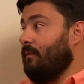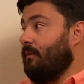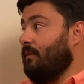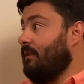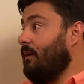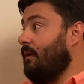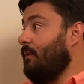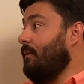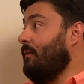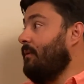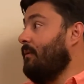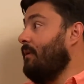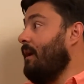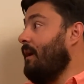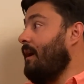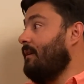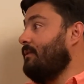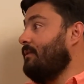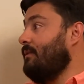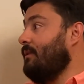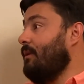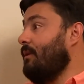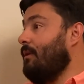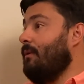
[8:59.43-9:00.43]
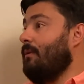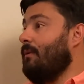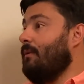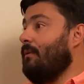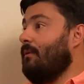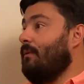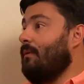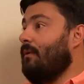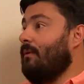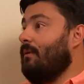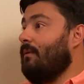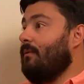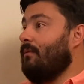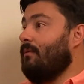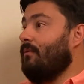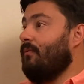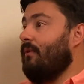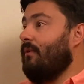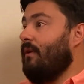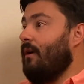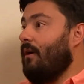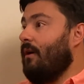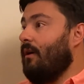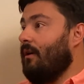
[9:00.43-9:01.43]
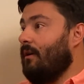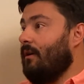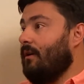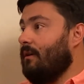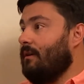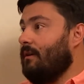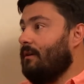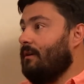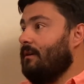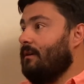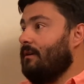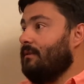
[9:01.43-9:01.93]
thought we had to go far